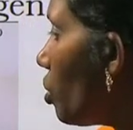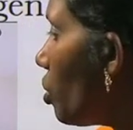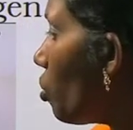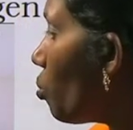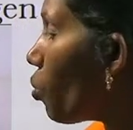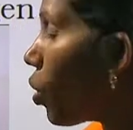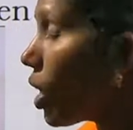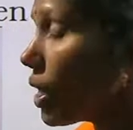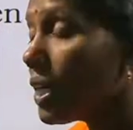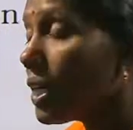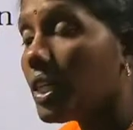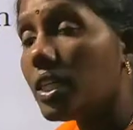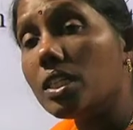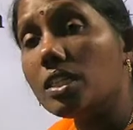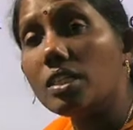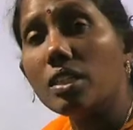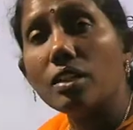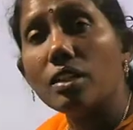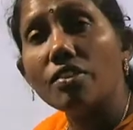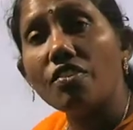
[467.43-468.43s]
What
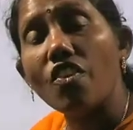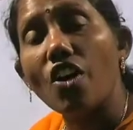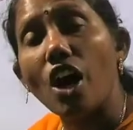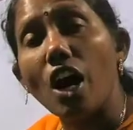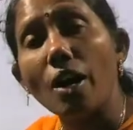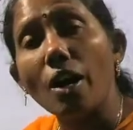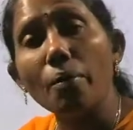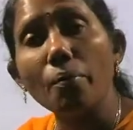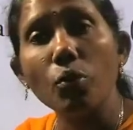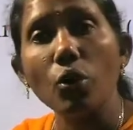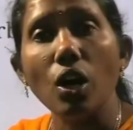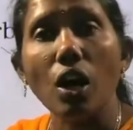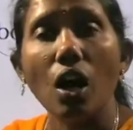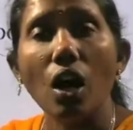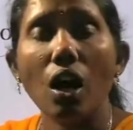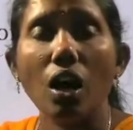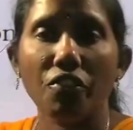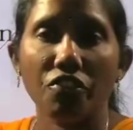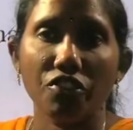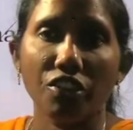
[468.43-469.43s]
is the
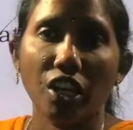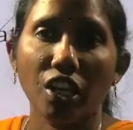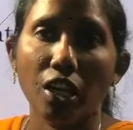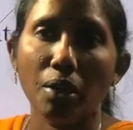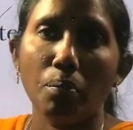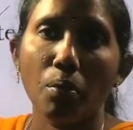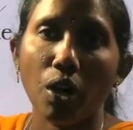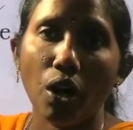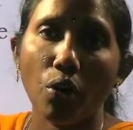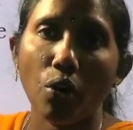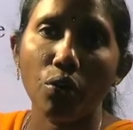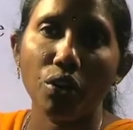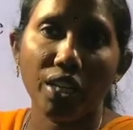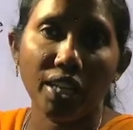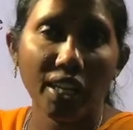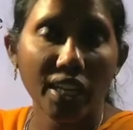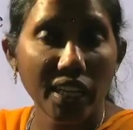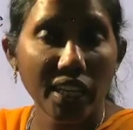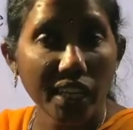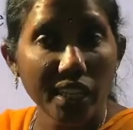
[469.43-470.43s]
formula of that brown
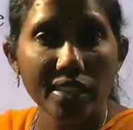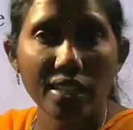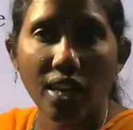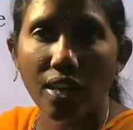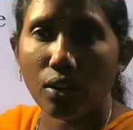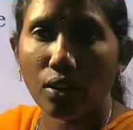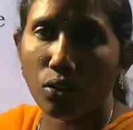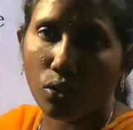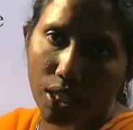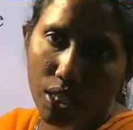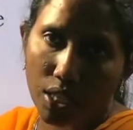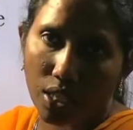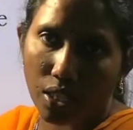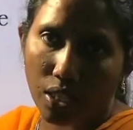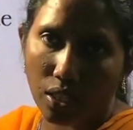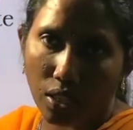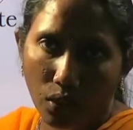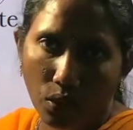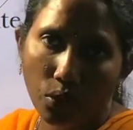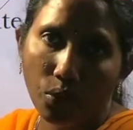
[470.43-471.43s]
ring is our
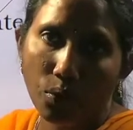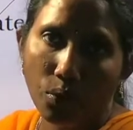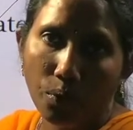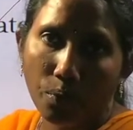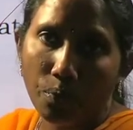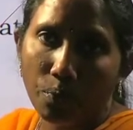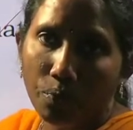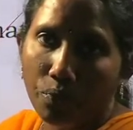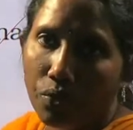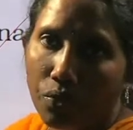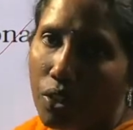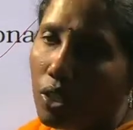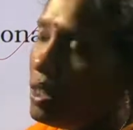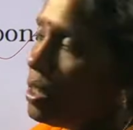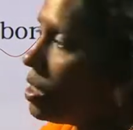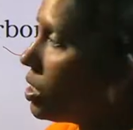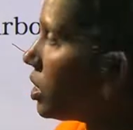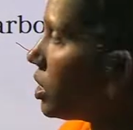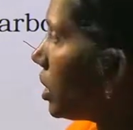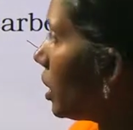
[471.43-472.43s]
question now.
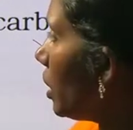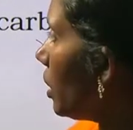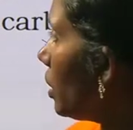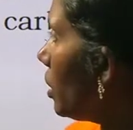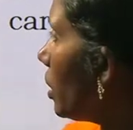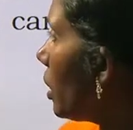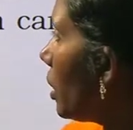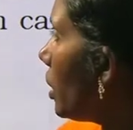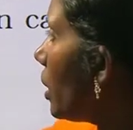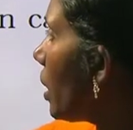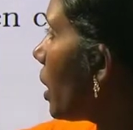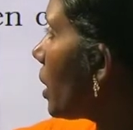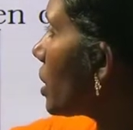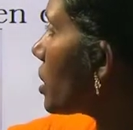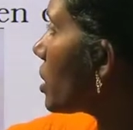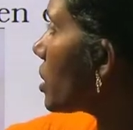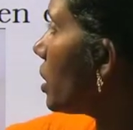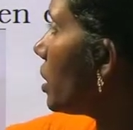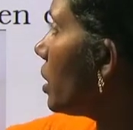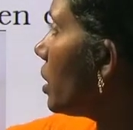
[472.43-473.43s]
See the
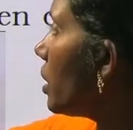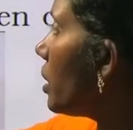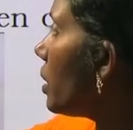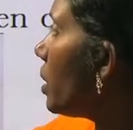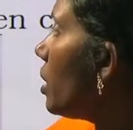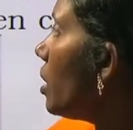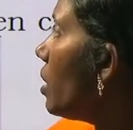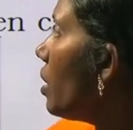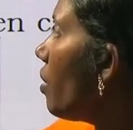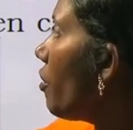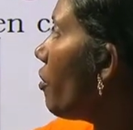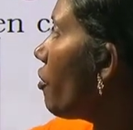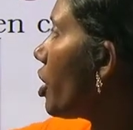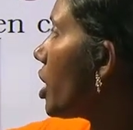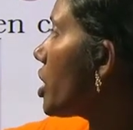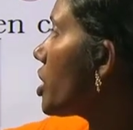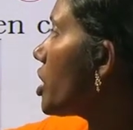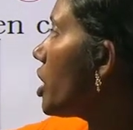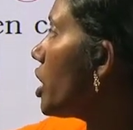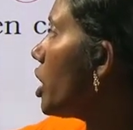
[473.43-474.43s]
reaction here.
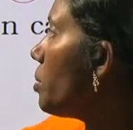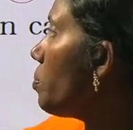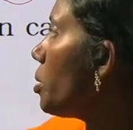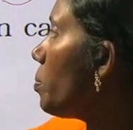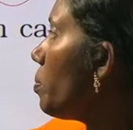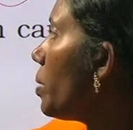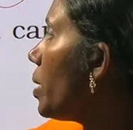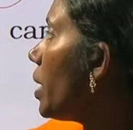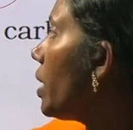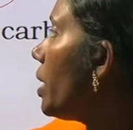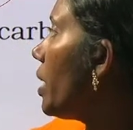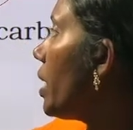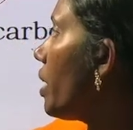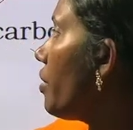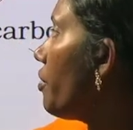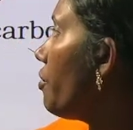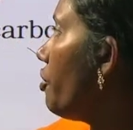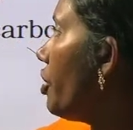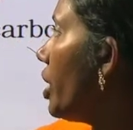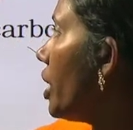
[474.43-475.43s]
Freshly prepared
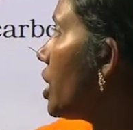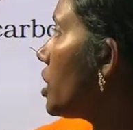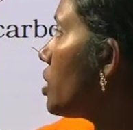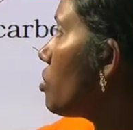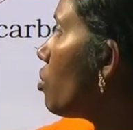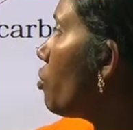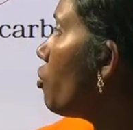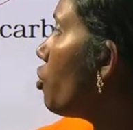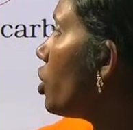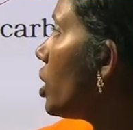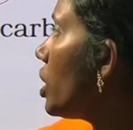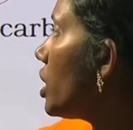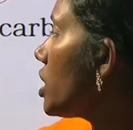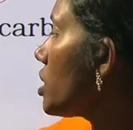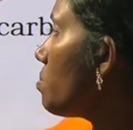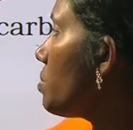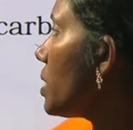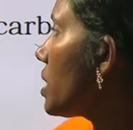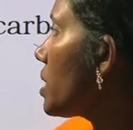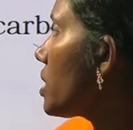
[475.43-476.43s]
FeSO4
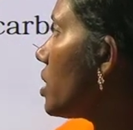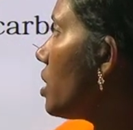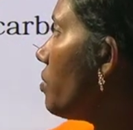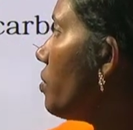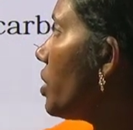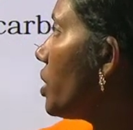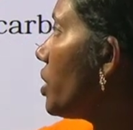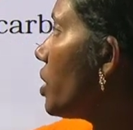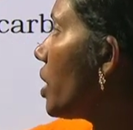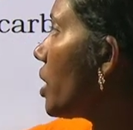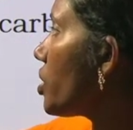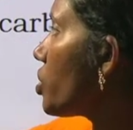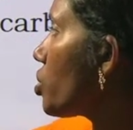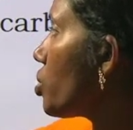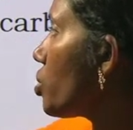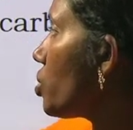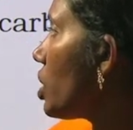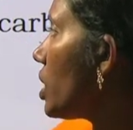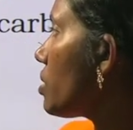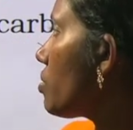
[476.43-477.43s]
is mixed with
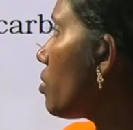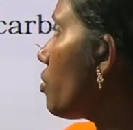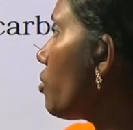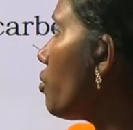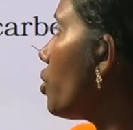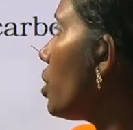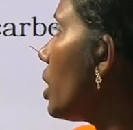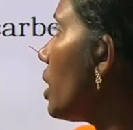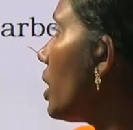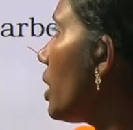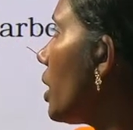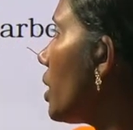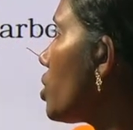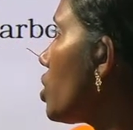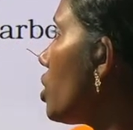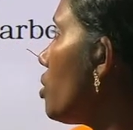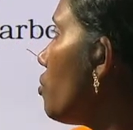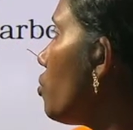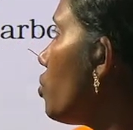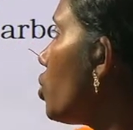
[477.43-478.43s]
H2SO4 and
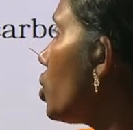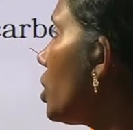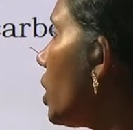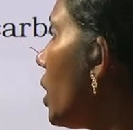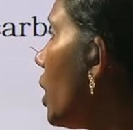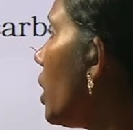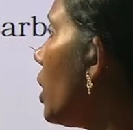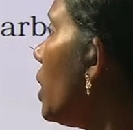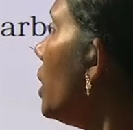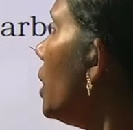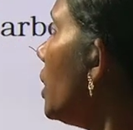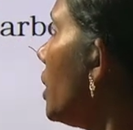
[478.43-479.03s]
HNO3.